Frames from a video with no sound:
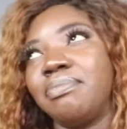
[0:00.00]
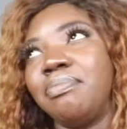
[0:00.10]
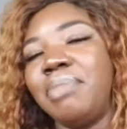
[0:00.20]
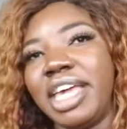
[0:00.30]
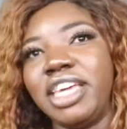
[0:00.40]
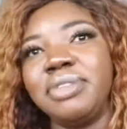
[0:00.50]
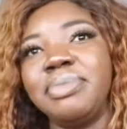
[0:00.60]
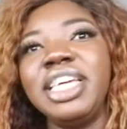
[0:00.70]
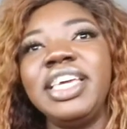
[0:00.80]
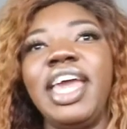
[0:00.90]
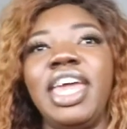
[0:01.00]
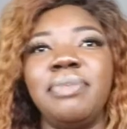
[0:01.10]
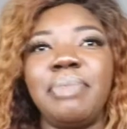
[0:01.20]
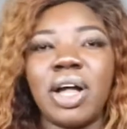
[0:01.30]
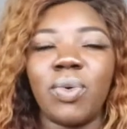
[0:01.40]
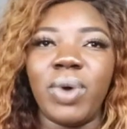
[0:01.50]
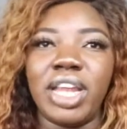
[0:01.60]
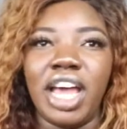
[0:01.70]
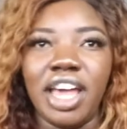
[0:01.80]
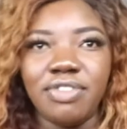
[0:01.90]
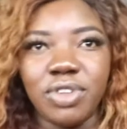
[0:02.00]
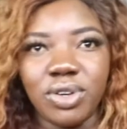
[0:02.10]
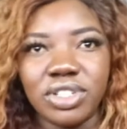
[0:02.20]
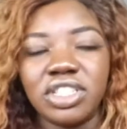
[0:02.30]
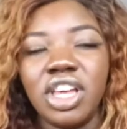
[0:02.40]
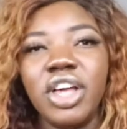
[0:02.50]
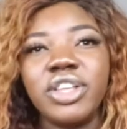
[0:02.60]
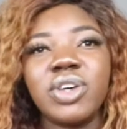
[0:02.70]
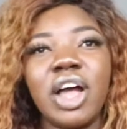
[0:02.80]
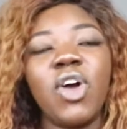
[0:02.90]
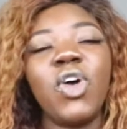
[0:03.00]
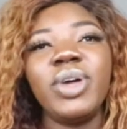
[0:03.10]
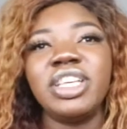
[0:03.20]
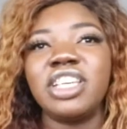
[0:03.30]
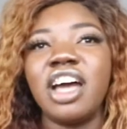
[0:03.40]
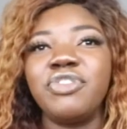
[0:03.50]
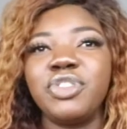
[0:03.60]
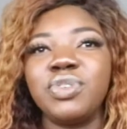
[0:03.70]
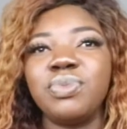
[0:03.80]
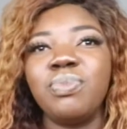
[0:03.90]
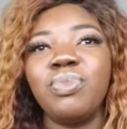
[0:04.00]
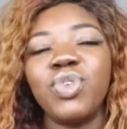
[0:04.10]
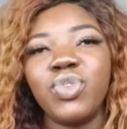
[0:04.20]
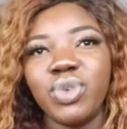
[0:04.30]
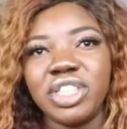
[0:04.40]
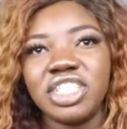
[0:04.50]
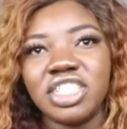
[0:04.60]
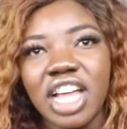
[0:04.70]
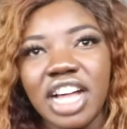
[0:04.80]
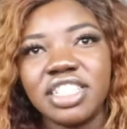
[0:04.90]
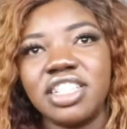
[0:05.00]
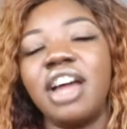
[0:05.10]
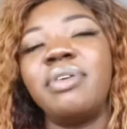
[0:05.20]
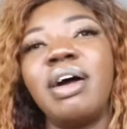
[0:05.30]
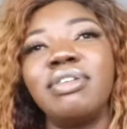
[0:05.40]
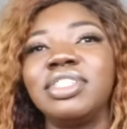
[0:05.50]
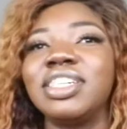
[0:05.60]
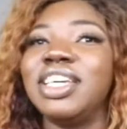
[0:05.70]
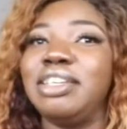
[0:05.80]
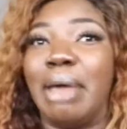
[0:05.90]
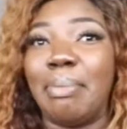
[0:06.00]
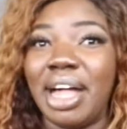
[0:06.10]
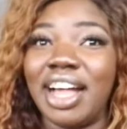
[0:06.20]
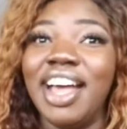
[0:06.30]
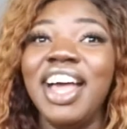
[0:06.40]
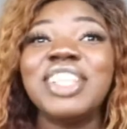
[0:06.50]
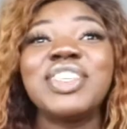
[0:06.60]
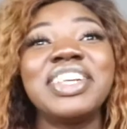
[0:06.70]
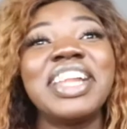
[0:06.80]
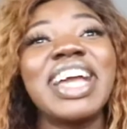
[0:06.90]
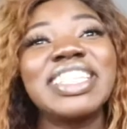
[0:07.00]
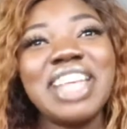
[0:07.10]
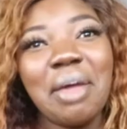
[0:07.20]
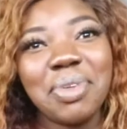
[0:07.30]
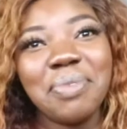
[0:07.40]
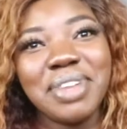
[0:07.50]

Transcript: making me gain back what I have lost. So I always have to move with snacks around in my bag. So the next time you